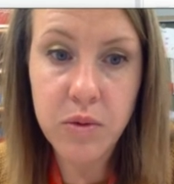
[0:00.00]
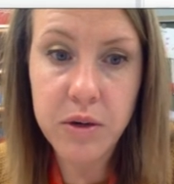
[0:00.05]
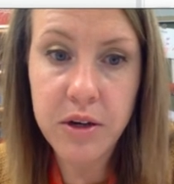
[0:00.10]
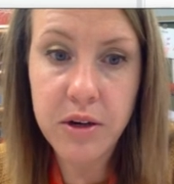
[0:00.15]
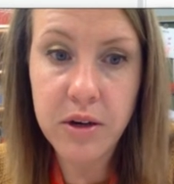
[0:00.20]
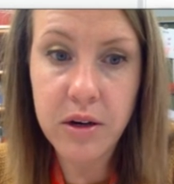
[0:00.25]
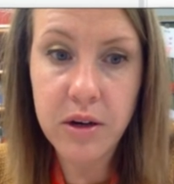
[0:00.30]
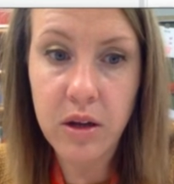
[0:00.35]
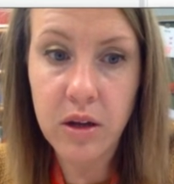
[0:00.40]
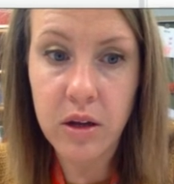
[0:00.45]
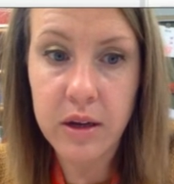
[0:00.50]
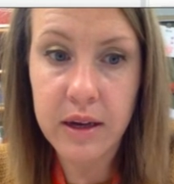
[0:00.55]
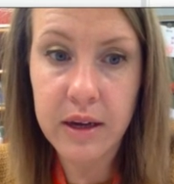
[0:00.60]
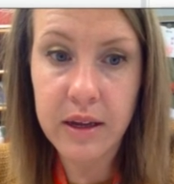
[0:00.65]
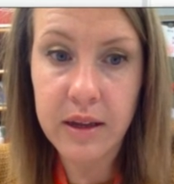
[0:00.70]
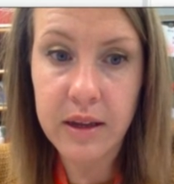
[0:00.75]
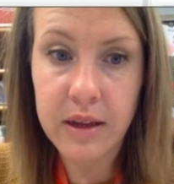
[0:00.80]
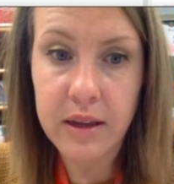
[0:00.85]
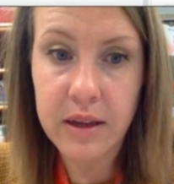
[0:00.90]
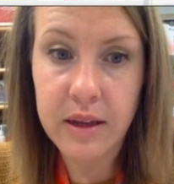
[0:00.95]
where you're going to look
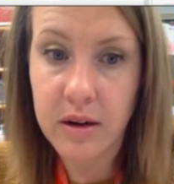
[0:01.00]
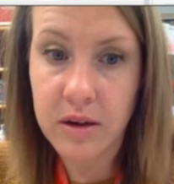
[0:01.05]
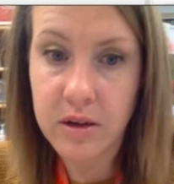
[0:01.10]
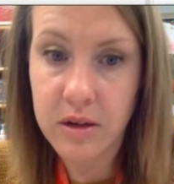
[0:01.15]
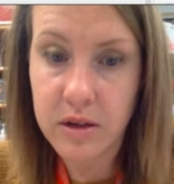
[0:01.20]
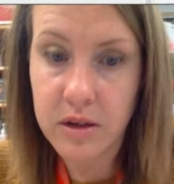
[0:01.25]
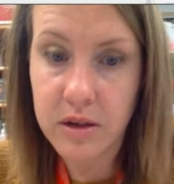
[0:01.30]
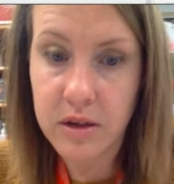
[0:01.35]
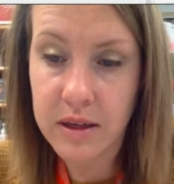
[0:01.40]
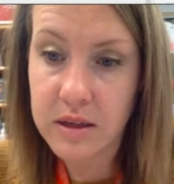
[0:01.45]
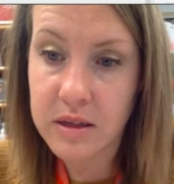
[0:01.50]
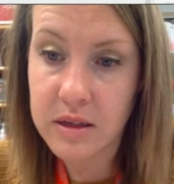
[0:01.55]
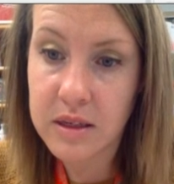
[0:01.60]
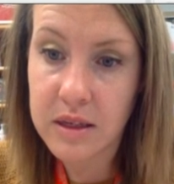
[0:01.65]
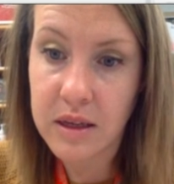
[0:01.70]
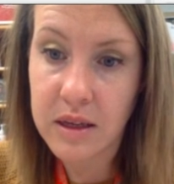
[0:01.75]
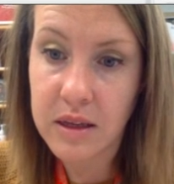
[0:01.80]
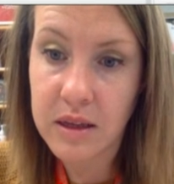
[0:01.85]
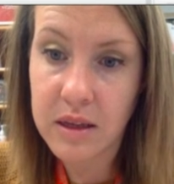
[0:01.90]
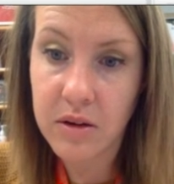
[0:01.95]
at the character and the
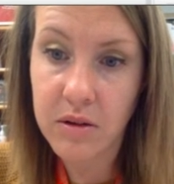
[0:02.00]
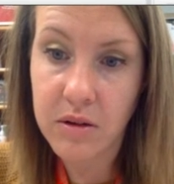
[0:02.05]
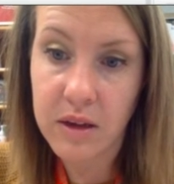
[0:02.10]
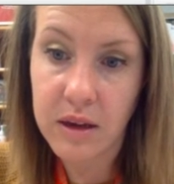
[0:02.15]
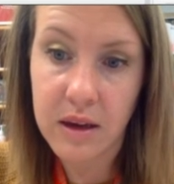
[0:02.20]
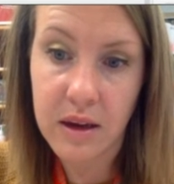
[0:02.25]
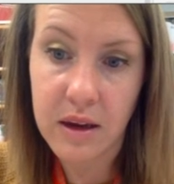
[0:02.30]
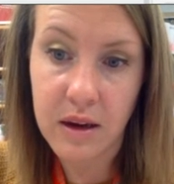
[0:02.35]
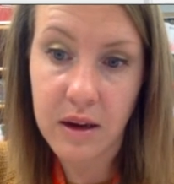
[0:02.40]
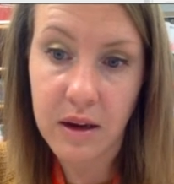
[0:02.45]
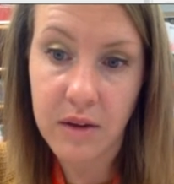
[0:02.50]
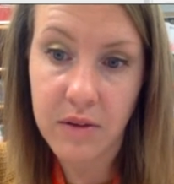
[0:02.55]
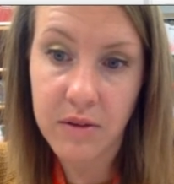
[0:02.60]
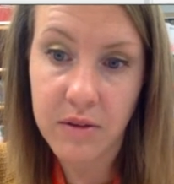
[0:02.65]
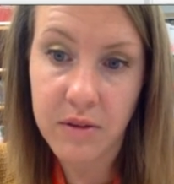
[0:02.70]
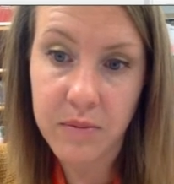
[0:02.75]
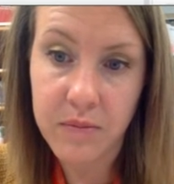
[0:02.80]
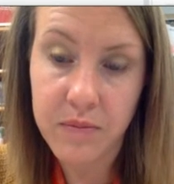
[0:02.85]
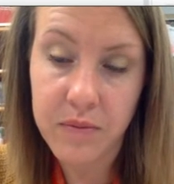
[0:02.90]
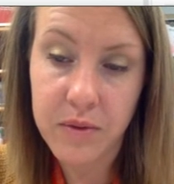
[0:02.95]
scene that you're thinking of.
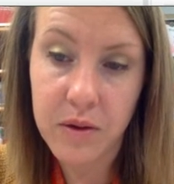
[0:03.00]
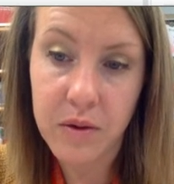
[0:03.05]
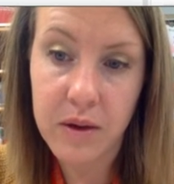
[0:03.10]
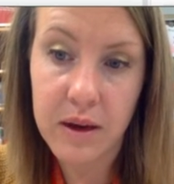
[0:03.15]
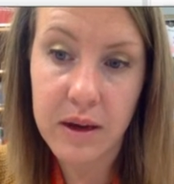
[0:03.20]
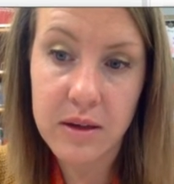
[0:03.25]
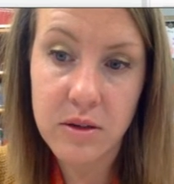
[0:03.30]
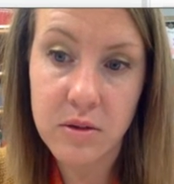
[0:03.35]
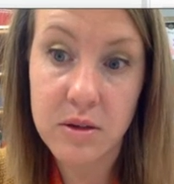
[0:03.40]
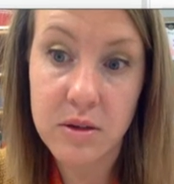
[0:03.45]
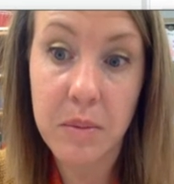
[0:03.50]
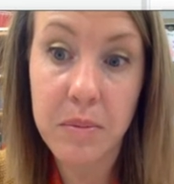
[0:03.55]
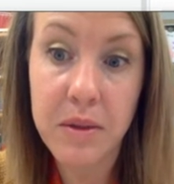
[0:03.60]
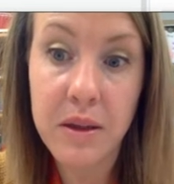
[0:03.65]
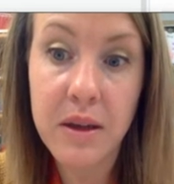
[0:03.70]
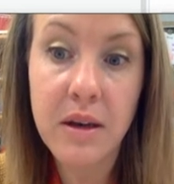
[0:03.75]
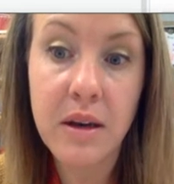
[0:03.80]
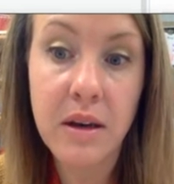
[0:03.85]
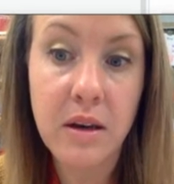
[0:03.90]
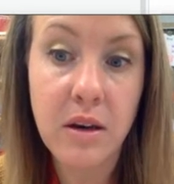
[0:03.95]
Okay, so
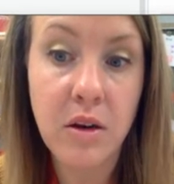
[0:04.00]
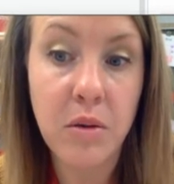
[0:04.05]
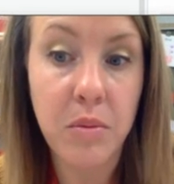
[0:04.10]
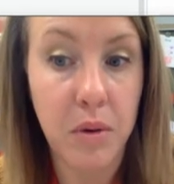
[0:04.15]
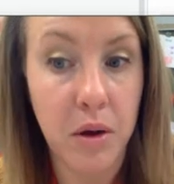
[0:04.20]
something in your